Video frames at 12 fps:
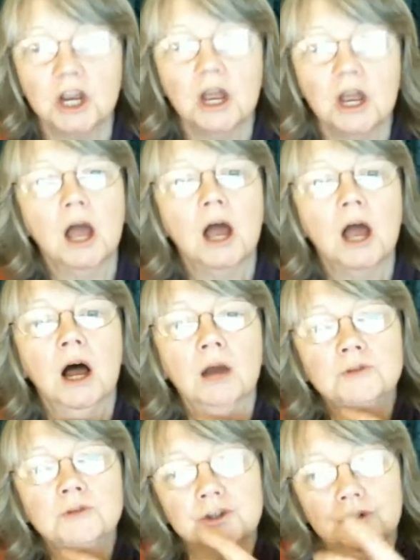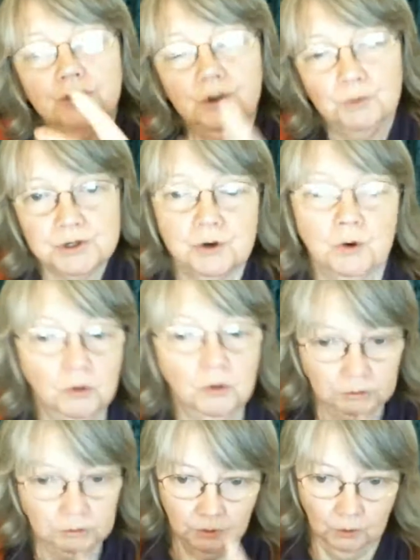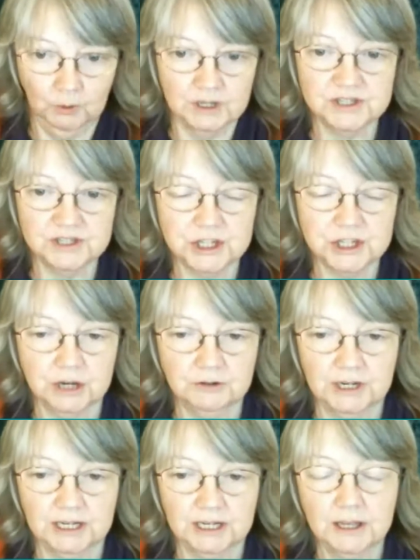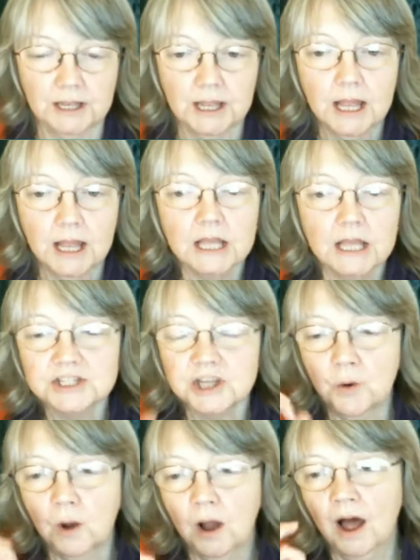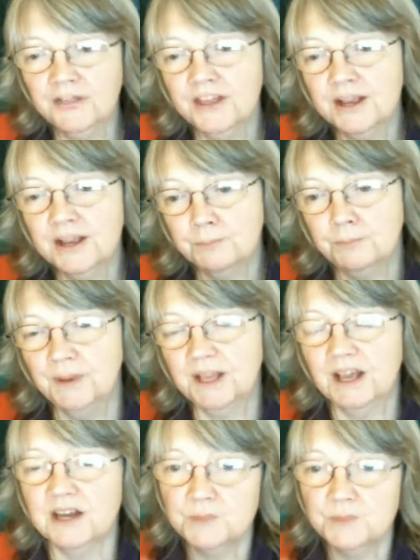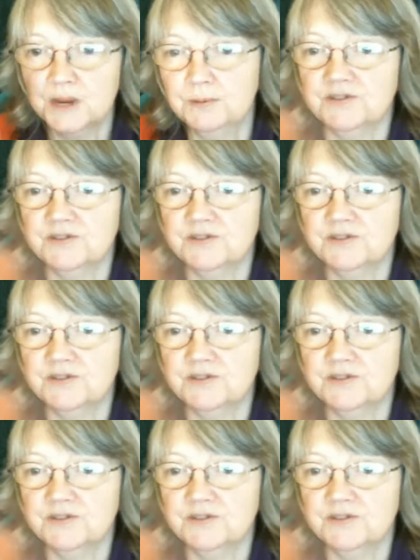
I'm sure it was always the toning. So I think because people have said,